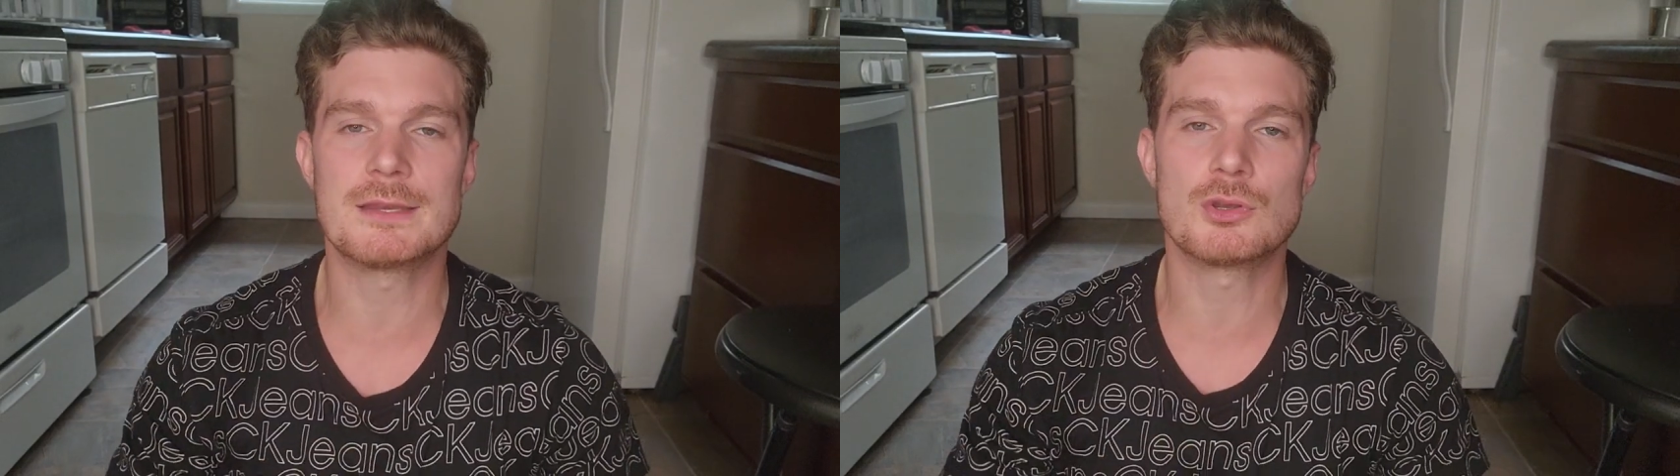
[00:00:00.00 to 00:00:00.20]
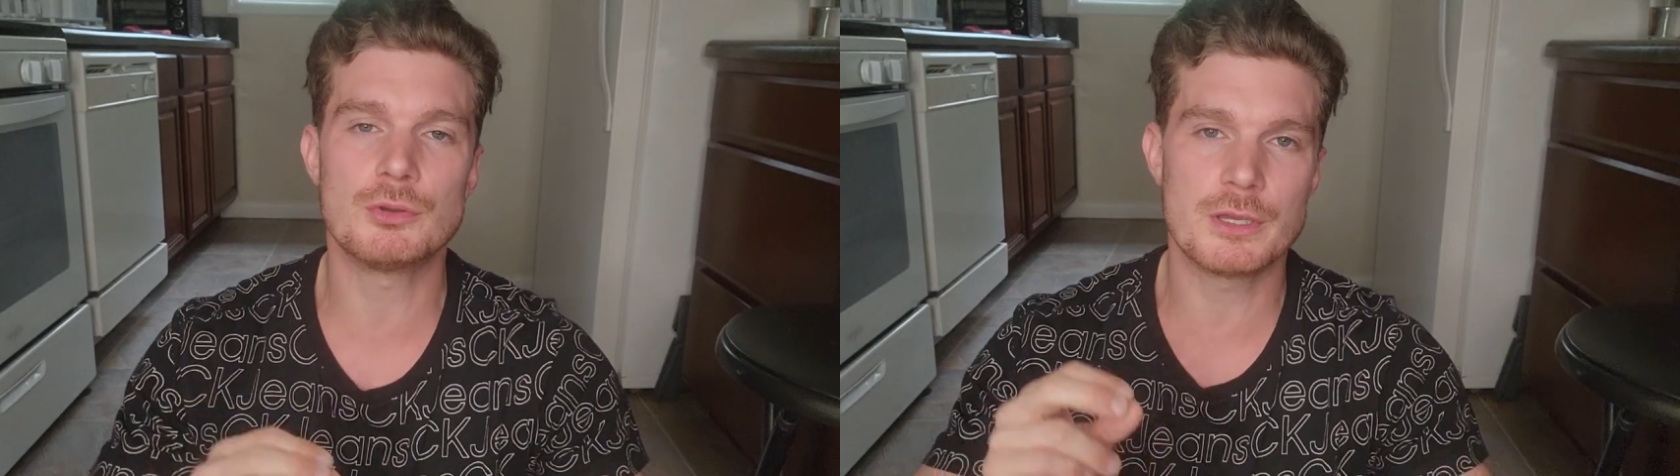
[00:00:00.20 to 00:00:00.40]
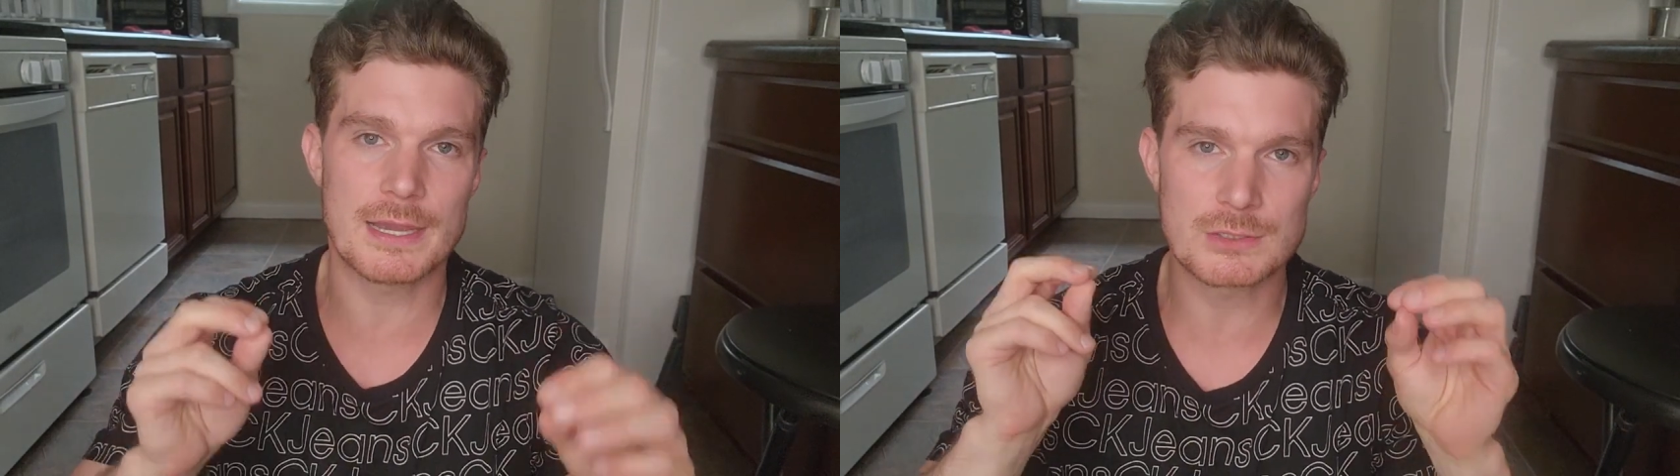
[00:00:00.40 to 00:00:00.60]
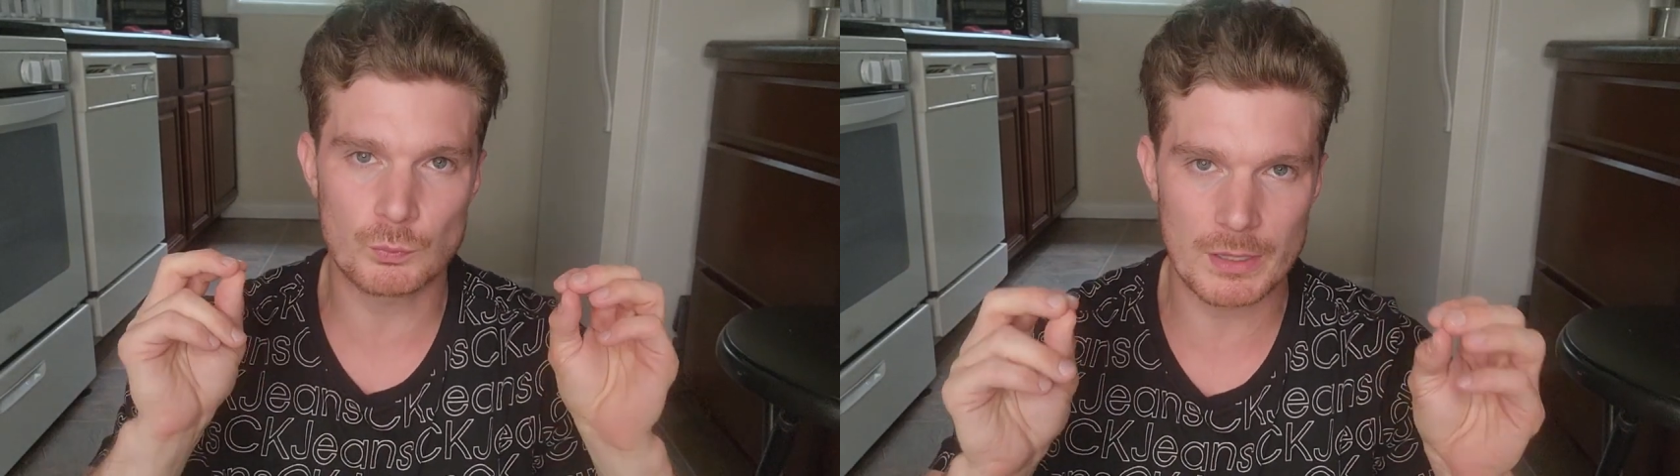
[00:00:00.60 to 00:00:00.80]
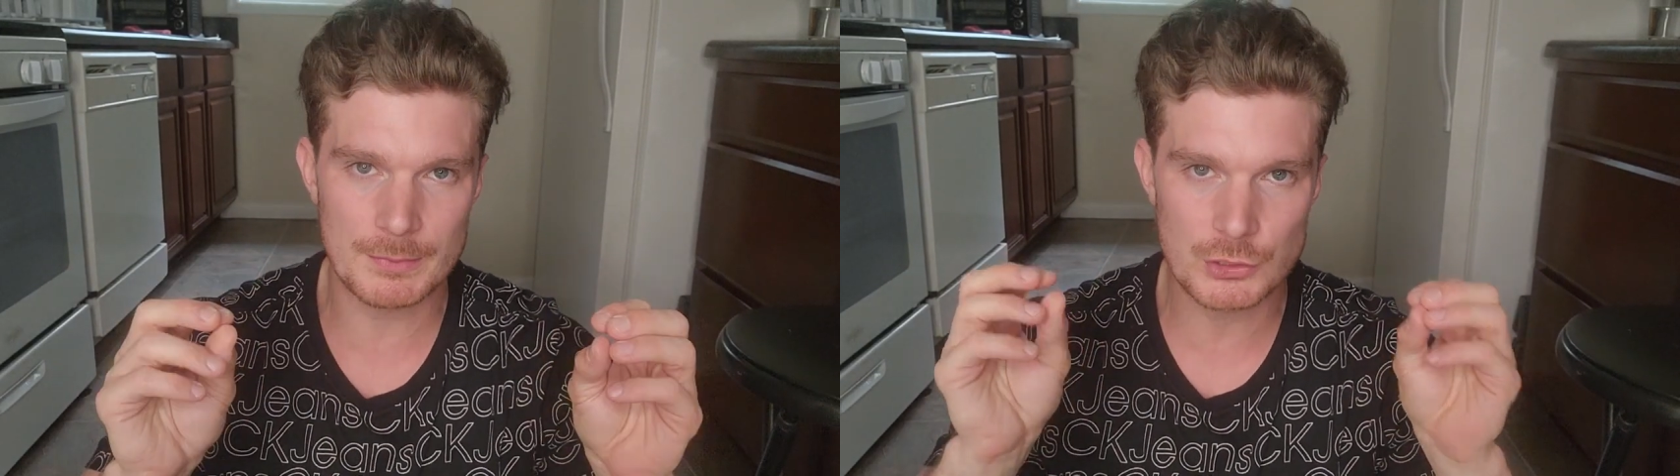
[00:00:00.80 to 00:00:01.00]
I told you guys,
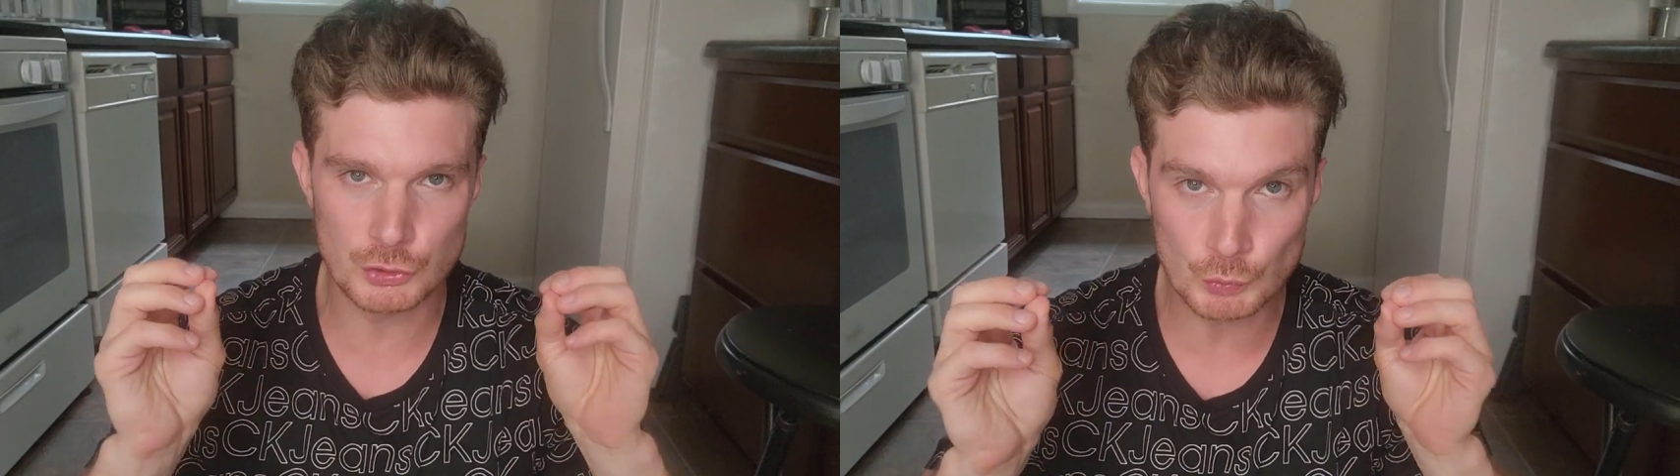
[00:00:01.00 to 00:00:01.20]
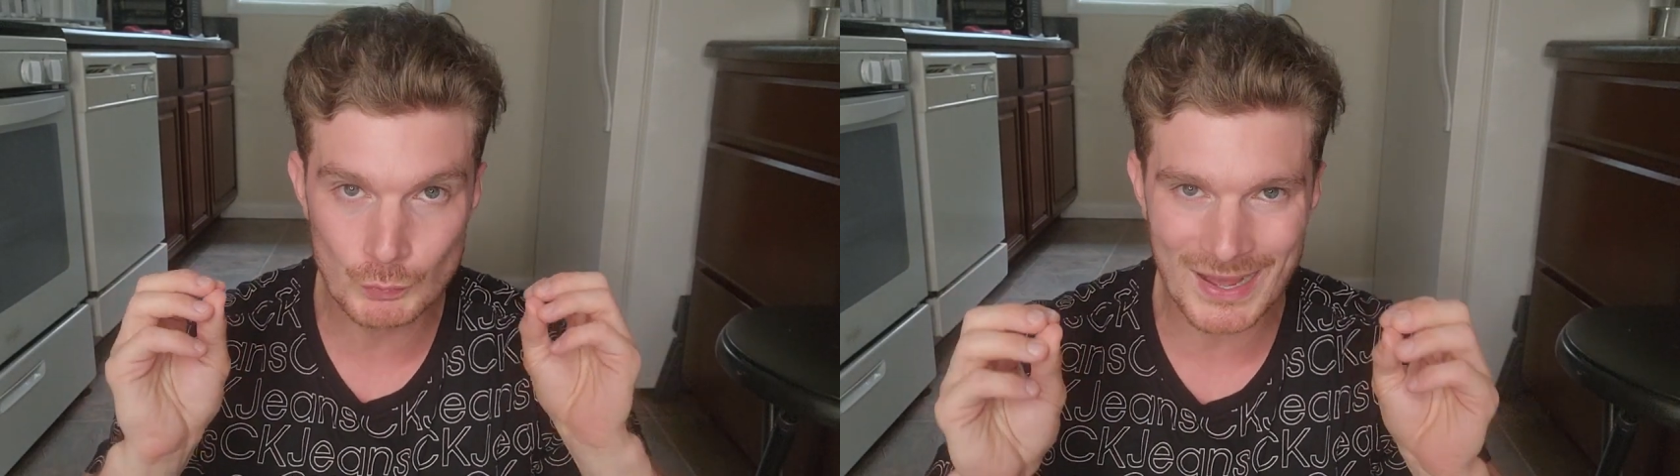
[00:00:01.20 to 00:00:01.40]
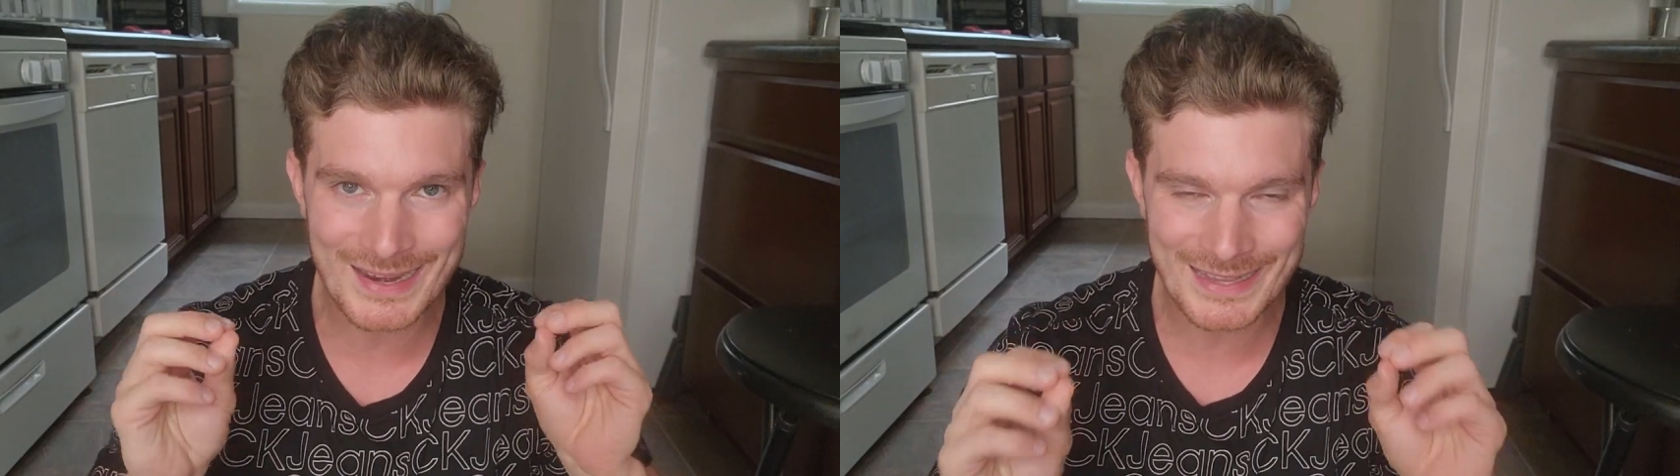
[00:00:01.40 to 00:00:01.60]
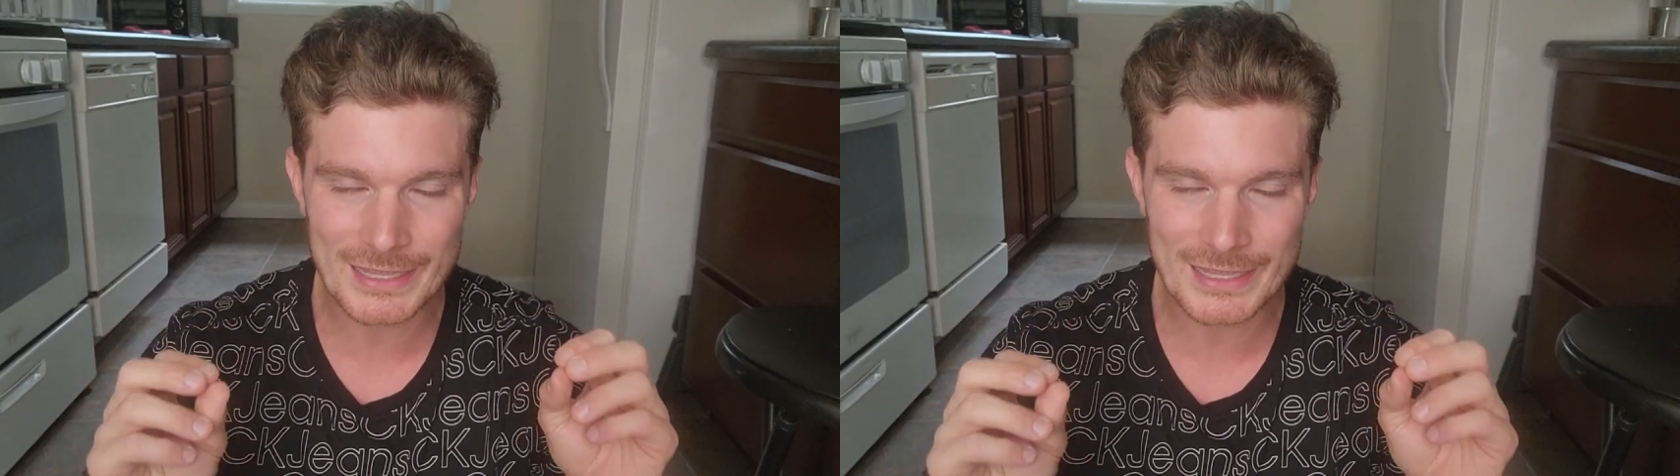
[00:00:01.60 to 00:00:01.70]
women do not